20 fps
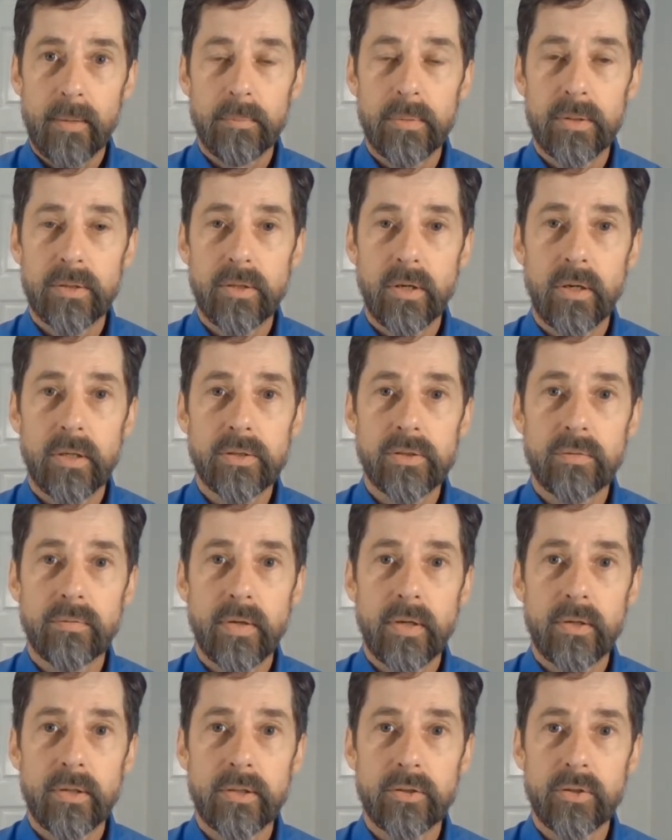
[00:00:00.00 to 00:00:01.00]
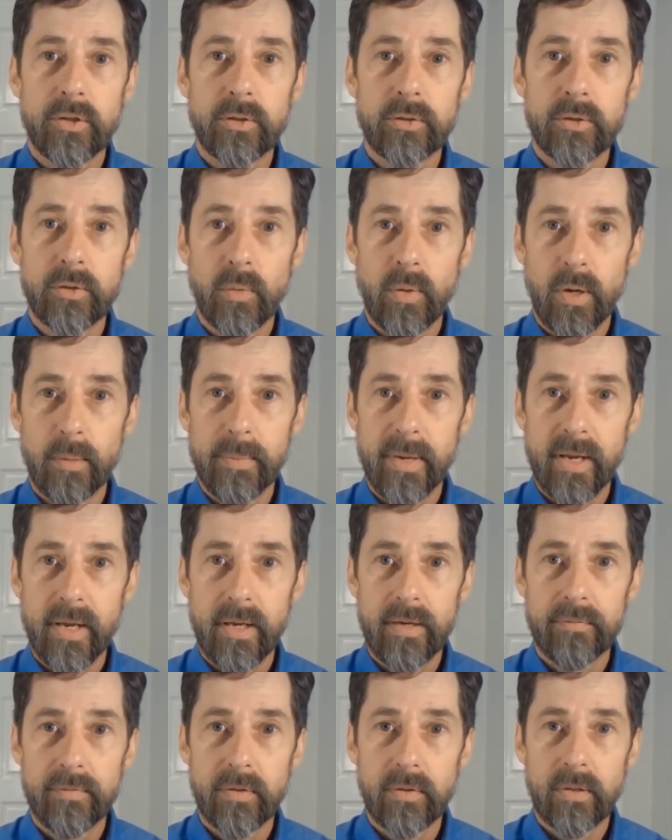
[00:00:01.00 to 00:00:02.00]
But dogs are very attuned to our
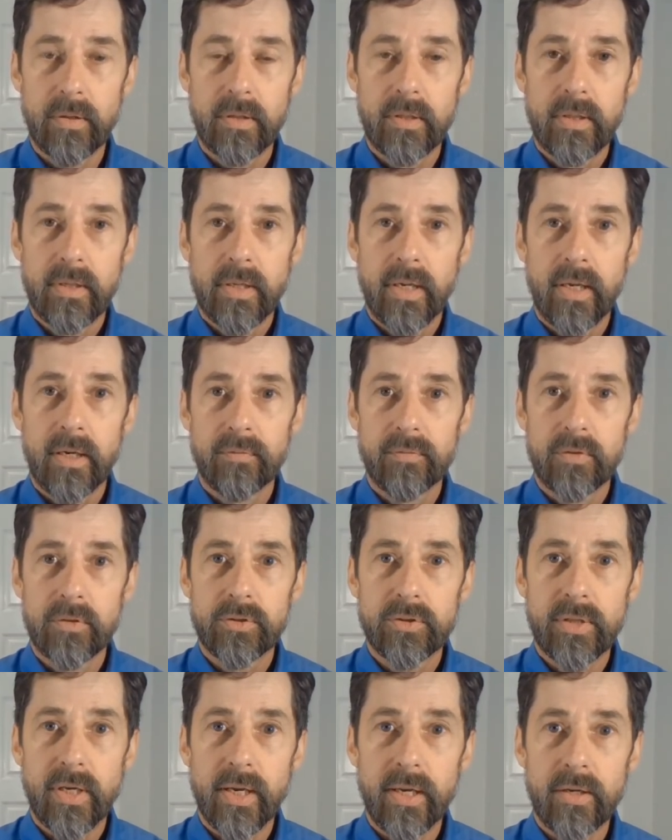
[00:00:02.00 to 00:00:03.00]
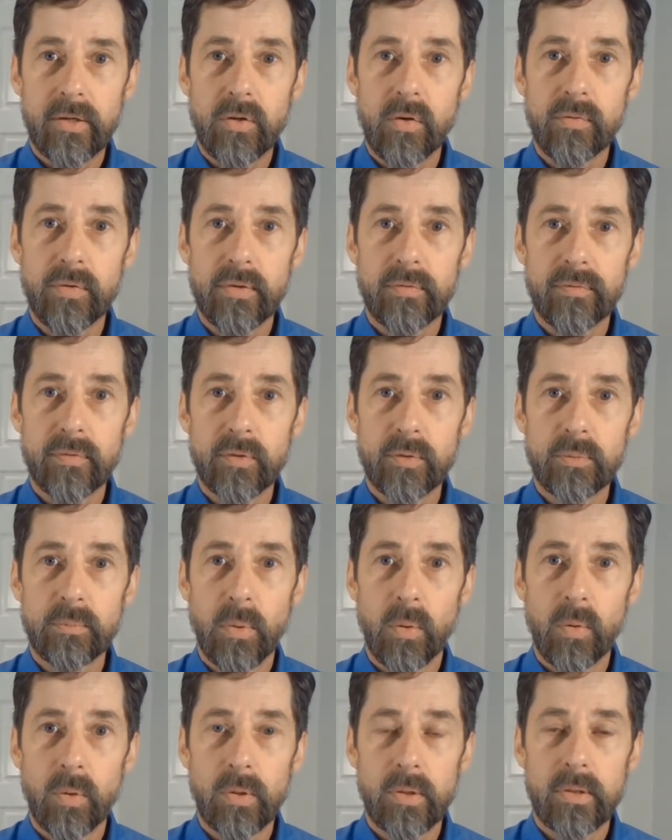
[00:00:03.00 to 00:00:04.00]
behavior, and if you're standing over the food
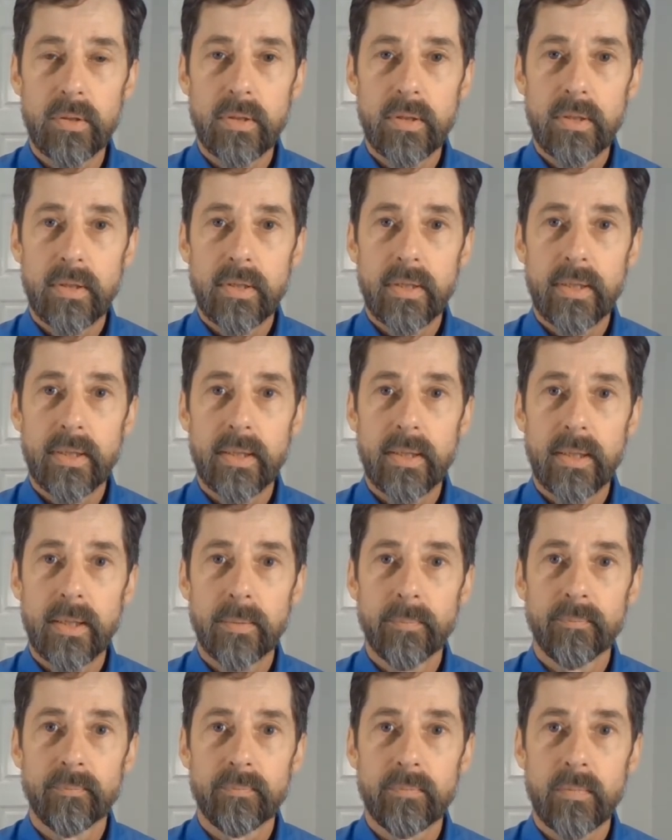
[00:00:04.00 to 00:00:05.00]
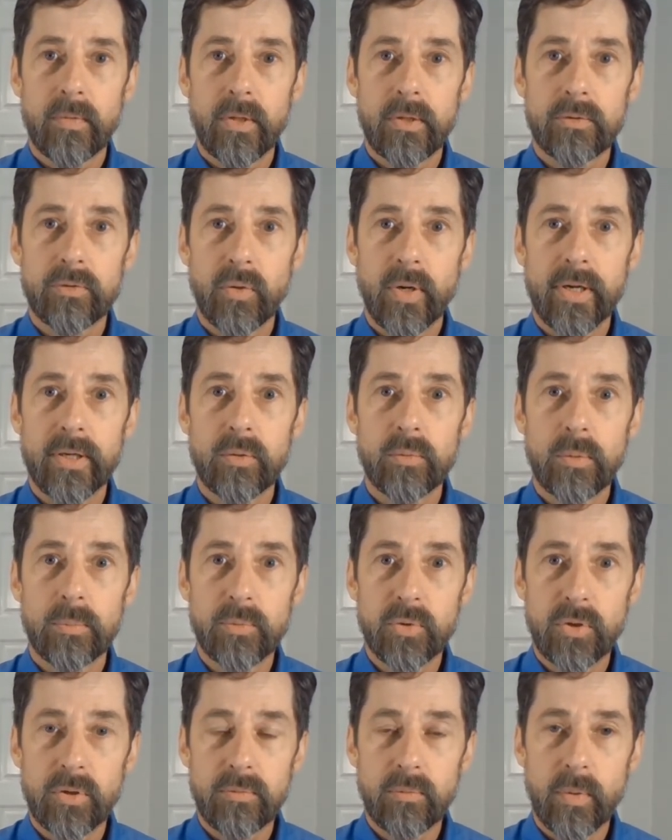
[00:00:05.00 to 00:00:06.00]
bowl trying to
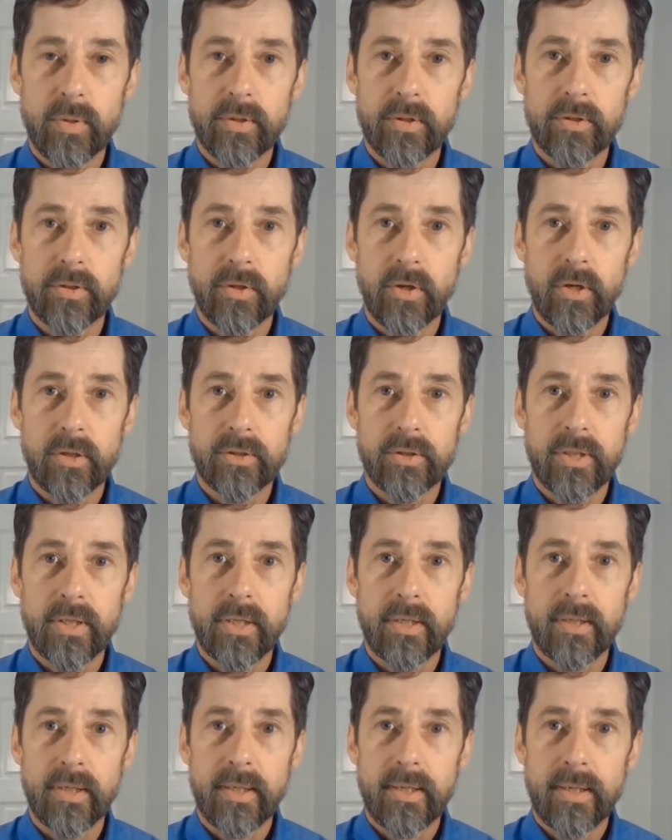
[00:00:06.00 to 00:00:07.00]
observe whether your dog's eating,